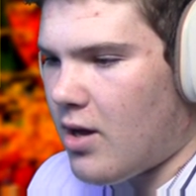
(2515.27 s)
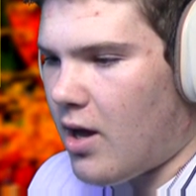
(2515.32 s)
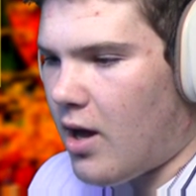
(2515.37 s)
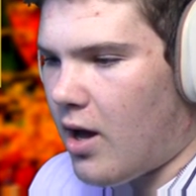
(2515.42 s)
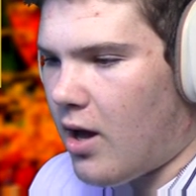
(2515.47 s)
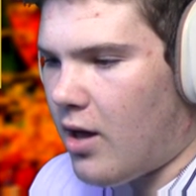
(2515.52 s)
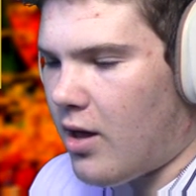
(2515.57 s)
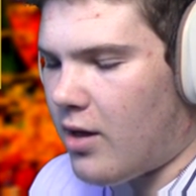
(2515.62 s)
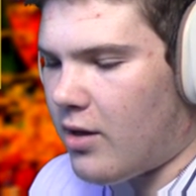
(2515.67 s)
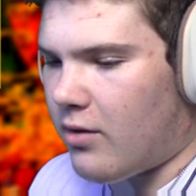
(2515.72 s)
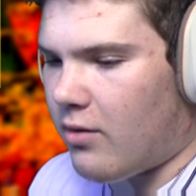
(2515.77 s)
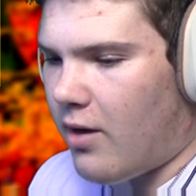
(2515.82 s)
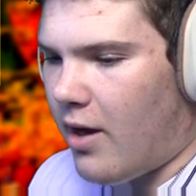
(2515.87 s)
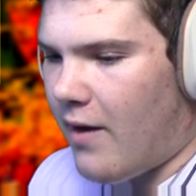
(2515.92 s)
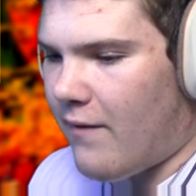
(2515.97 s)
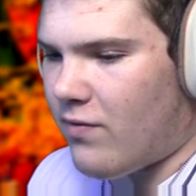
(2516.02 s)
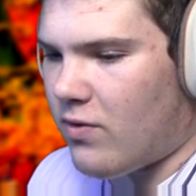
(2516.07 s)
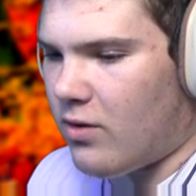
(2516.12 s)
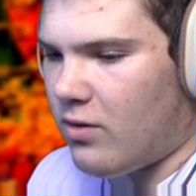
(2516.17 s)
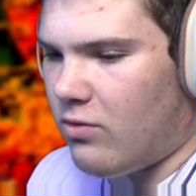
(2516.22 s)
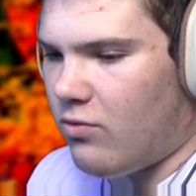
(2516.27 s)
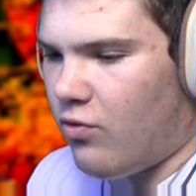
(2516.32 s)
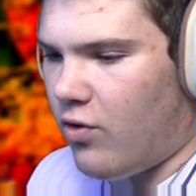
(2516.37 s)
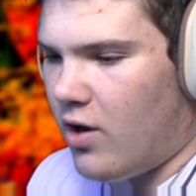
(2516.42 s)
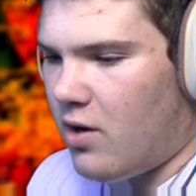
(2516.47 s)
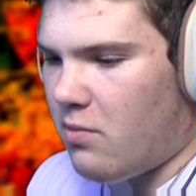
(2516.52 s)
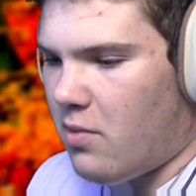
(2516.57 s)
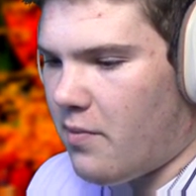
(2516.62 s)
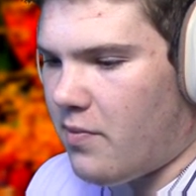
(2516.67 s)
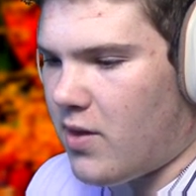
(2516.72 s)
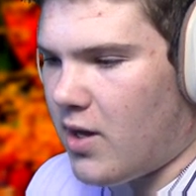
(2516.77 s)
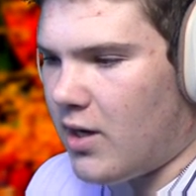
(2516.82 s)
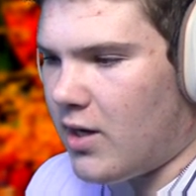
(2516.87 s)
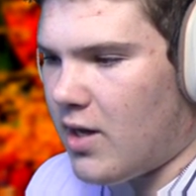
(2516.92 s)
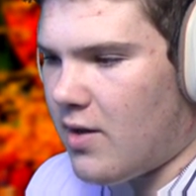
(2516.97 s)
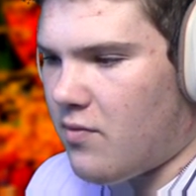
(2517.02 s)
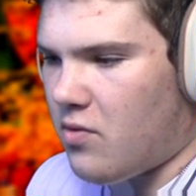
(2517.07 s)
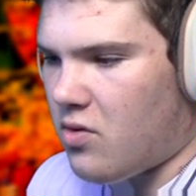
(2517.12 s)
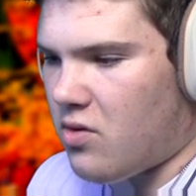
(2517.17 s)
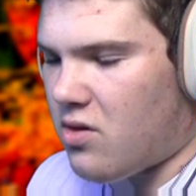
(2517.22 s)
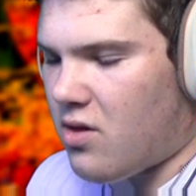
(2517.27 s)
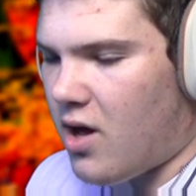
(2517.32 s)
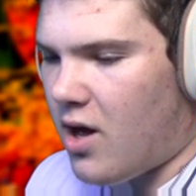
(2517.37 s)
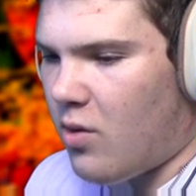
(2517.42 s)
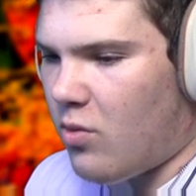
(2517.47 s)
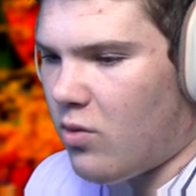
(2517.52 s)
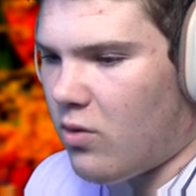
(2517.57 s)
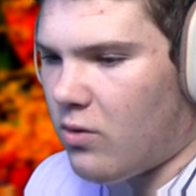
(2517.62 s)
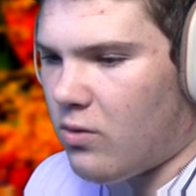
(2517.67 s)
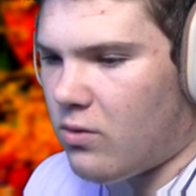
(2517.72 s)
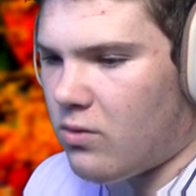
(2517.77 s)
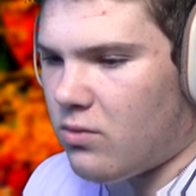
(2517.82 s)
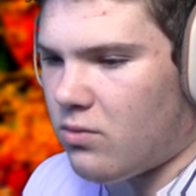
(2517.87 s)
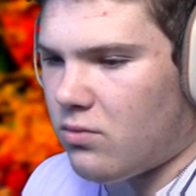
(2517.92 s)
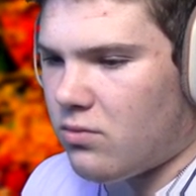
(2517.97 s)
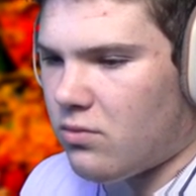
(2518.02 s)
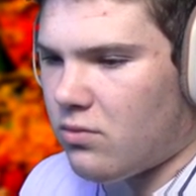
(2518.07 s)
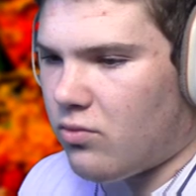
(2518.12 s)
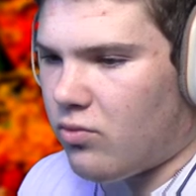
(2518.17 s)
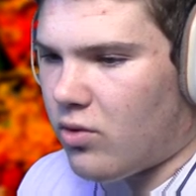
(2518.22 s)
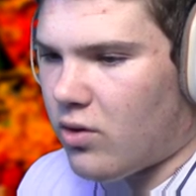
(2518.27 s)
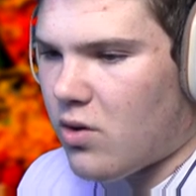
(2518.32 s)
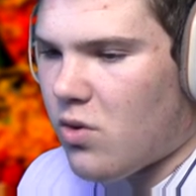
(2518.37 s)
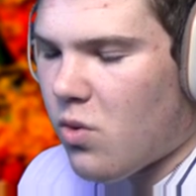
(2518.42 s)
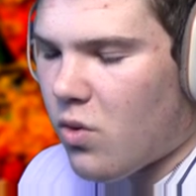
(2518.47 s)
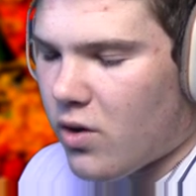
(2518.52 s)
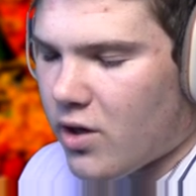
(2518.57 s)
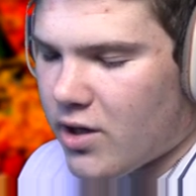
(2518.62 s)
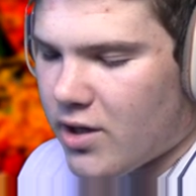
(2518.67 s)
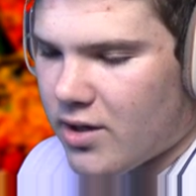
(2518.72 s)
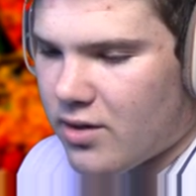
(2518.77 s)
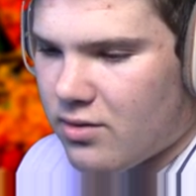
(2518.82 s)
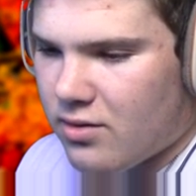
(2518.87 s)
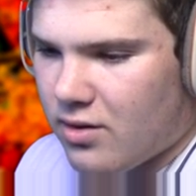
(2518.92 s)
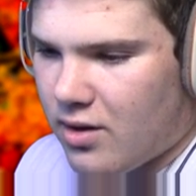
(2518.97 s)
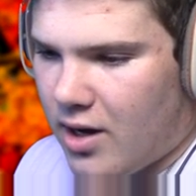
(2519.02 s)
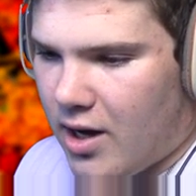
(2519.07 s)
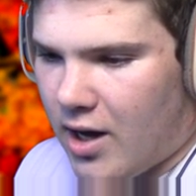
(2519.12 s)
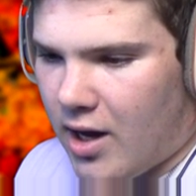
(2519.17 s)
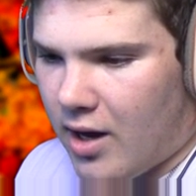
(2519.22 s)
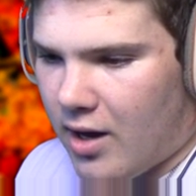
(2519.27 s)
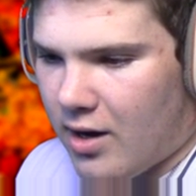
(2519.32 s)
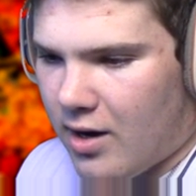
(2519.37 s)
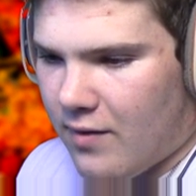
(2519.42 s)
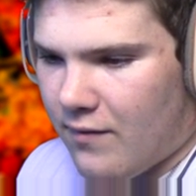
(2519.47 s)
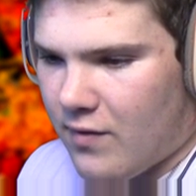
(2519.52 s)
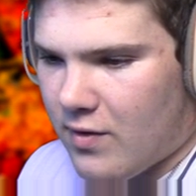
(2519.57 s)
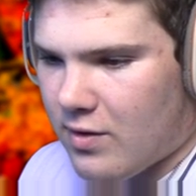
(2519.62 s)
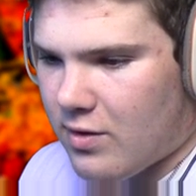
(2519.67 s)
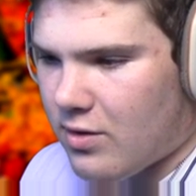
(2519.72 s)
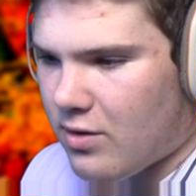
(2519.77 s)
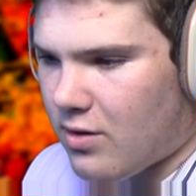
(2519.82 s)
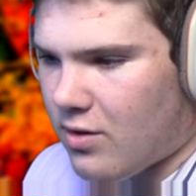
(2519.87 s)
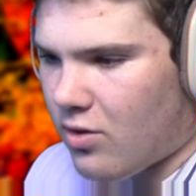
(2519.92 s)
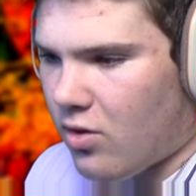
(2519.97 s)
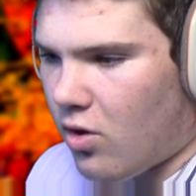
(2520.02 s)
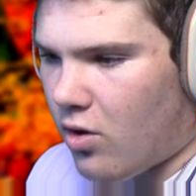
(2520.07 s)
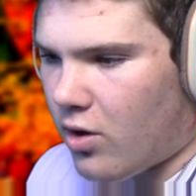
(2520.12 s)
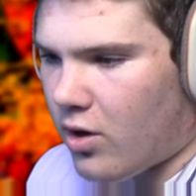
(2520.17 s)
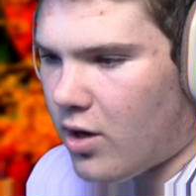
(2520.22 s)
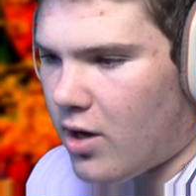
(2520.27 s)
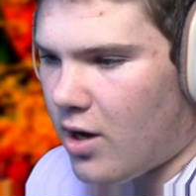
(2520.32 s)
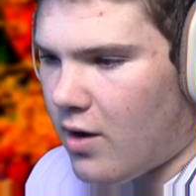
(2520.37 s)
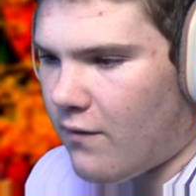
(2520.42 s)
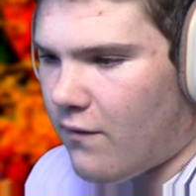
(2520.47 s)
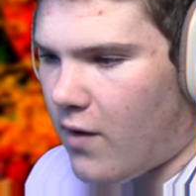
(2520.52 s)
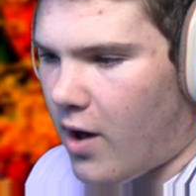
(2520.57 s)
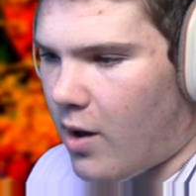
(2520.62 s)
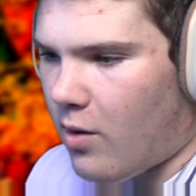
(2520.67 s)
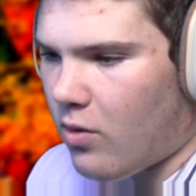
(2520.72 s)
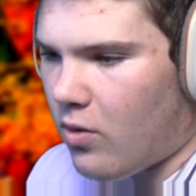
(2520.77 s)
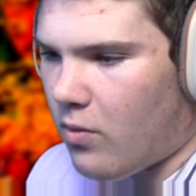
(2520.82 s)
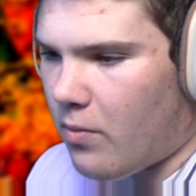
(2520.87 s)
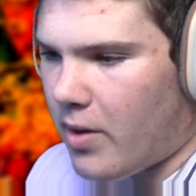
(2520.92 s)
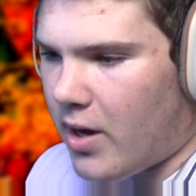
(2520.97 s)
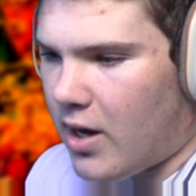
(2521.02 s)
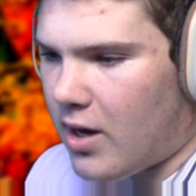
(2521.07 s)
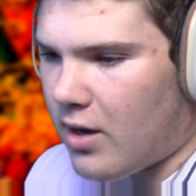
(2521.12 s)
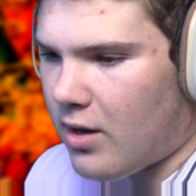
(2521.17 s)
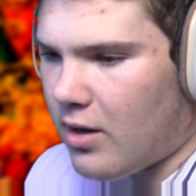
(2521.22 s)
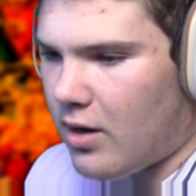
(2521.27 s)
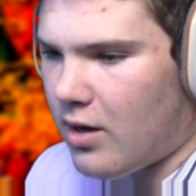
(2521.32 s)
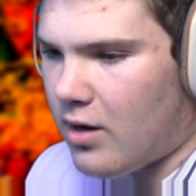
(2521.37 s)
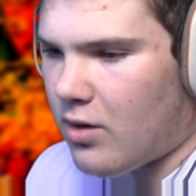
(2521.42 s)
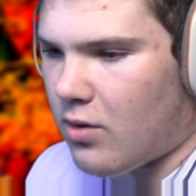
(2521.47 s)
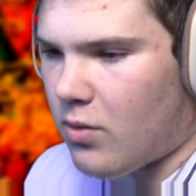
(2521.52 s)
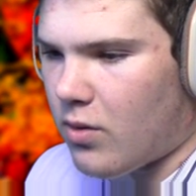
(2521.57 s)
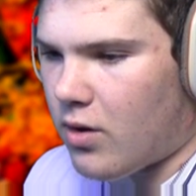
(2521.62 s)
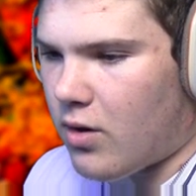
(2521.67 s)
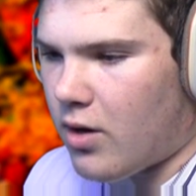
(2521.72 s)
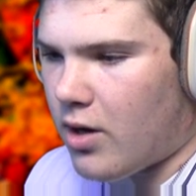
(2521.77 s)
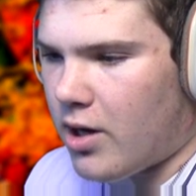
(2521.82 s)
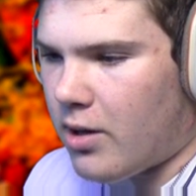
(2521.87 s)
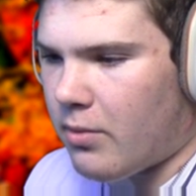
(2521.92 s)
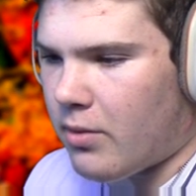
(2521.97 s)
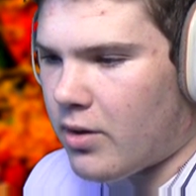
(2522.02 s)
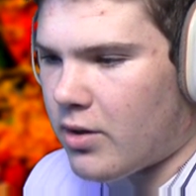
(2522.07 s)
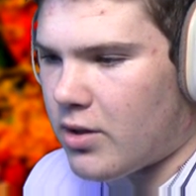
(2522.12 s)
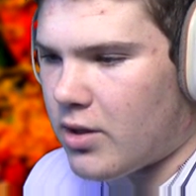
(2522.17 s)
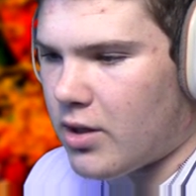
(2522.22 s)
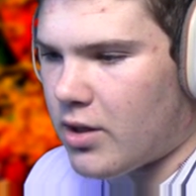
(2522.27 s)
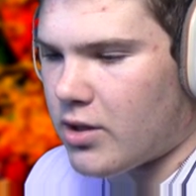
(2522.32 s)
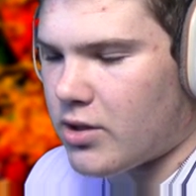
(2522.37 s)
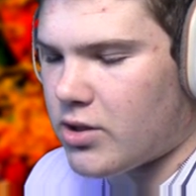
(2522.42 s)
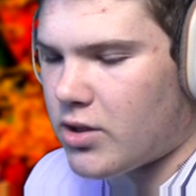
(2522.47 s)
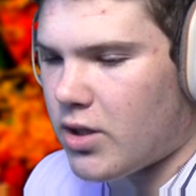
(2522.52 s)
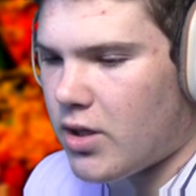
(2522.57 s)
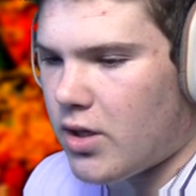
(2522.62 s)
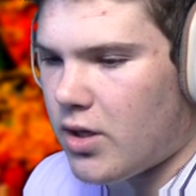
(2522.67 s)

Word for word: I'll have to train him up ten levels. I will record it, and if it's long enough, I will make it into a grinding montage.